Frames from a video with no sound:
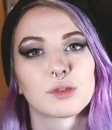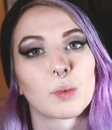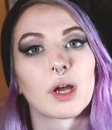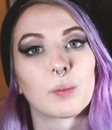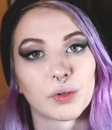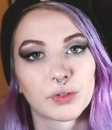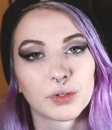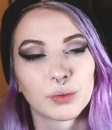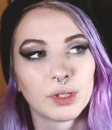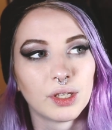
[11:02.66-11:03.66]
as what I want
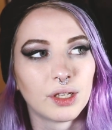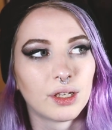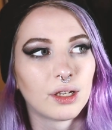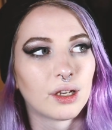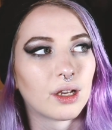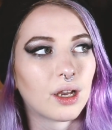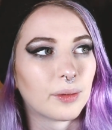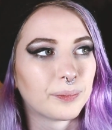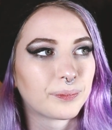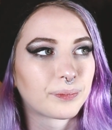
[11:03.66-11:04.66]
to.
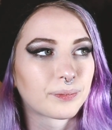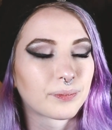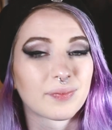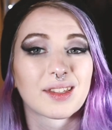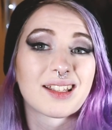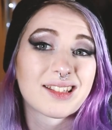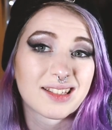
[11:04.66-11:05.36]
It's